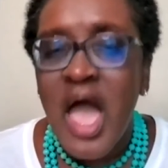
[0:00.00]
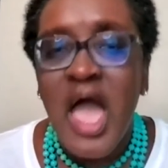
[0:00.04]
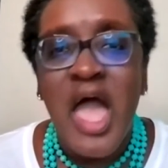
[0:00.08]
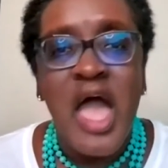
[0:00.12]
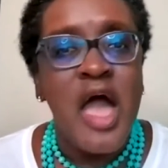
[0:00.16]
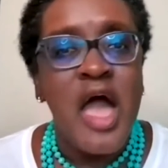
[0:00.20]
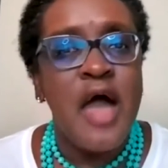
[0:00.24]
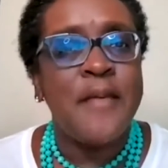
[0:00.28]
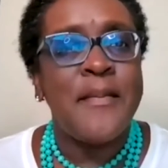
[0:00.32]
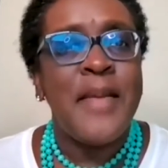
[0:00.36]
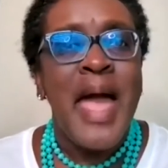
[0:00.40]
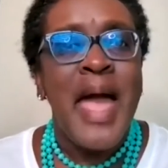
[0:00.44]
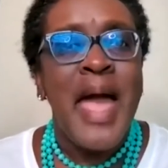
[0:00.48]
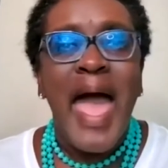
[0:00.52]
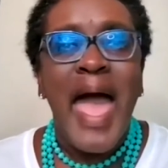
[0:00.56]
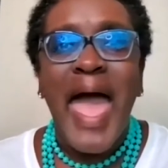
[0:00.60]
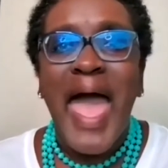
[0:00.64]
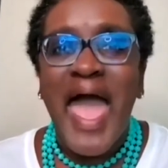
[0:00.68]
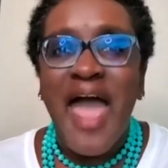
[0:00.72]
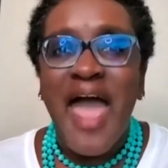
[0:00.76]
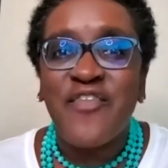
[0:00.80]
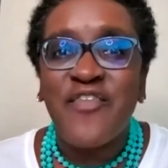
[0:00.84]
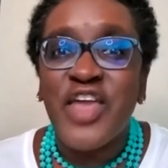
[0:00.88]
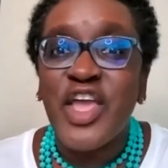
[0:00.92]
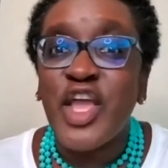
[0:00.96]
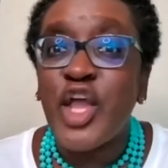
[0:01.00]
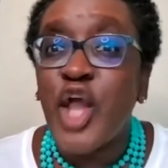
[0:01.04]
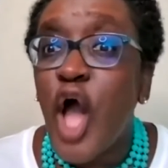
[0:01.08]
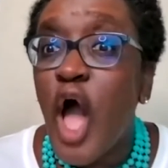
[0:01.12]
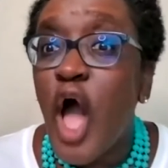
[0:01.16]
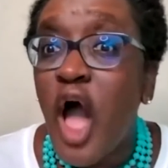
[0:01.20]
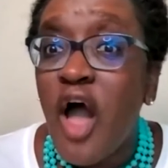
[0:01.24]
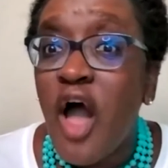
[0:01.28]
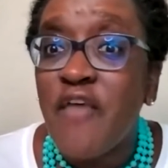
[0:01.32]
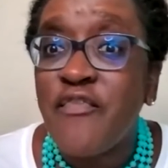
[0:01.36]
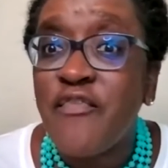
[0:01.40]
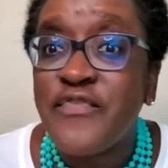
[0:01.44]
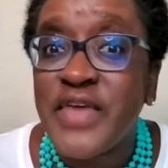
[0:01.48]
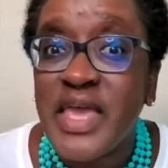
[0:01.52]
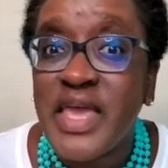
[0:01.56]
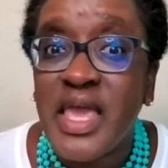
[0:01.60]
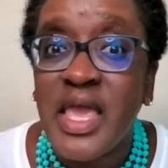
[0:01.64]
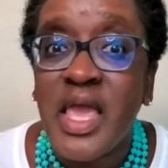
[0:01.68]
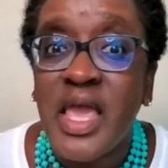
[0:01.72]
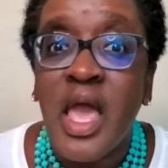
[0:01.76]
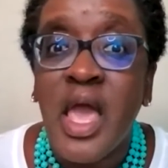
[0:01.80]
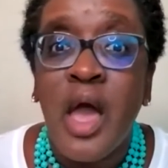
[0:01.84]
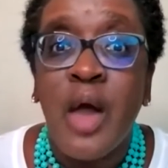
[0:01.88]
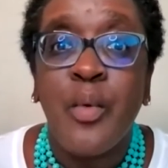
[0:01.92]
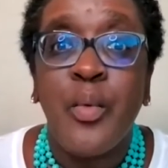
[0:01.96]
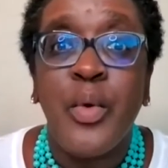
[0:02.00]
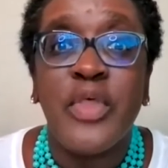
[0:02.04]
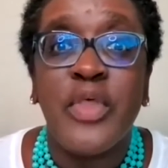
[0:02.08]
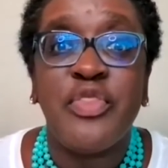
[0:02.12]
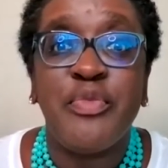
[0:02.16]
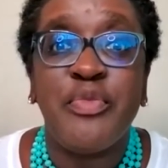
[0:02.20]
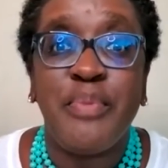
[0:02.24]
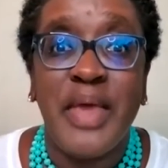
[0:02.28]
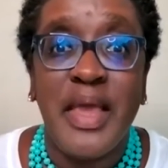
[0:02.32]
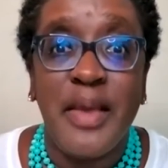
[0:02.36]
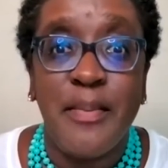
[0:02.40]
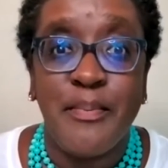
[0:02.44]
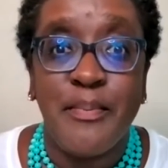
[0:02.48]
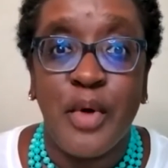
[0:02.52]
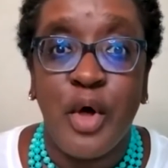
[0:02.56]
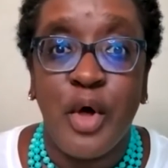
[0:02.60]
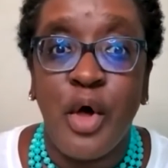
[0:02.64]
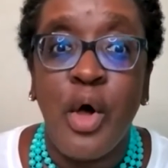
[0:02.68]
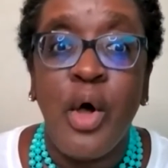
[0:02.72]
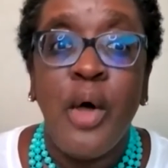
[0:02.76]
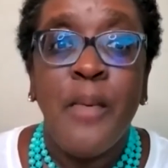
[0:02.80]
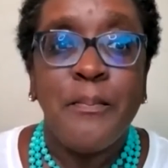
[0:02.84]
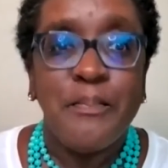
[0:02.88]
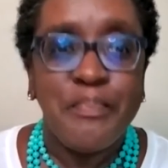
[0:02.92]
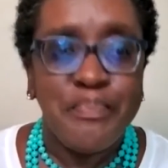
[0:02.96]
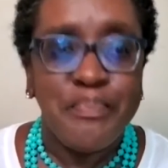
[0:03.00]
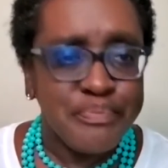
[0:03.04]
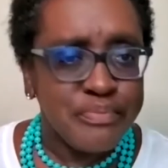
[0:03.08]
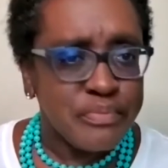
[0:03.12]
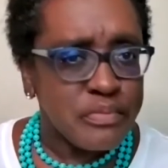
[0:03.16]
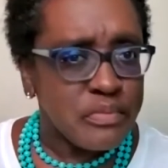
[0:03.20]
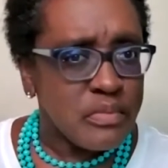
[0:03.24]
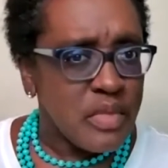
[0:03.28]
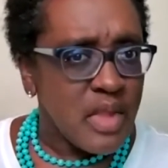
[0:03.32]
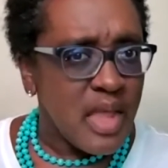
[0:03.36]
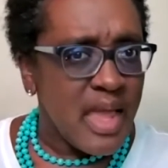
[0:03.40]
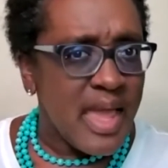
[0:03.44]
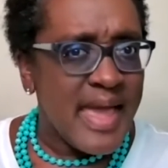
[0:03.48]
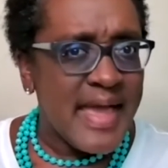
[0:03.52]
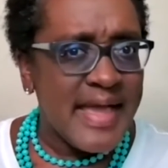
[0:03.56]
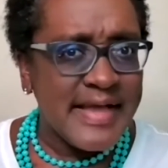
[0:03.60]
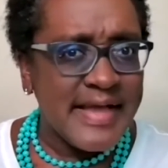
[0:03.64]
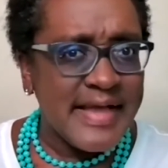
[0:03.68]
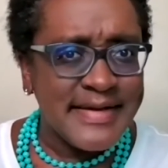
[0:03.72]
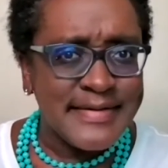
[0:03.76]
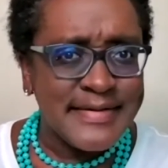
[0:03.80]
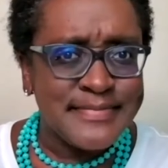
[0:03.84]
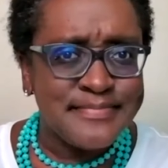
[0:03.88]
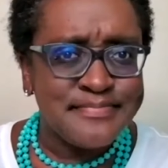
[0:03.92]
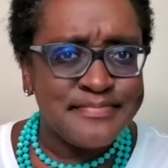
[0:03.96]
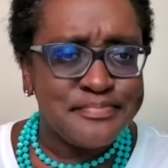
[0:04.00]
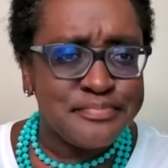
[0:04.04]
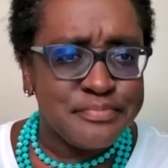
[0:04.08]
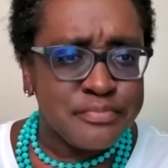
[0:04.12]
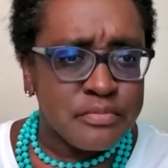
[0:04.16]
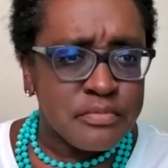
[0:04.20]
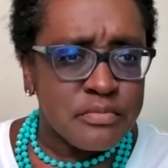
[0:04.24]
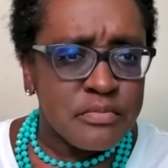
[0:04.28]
Um, having coffee with people, um,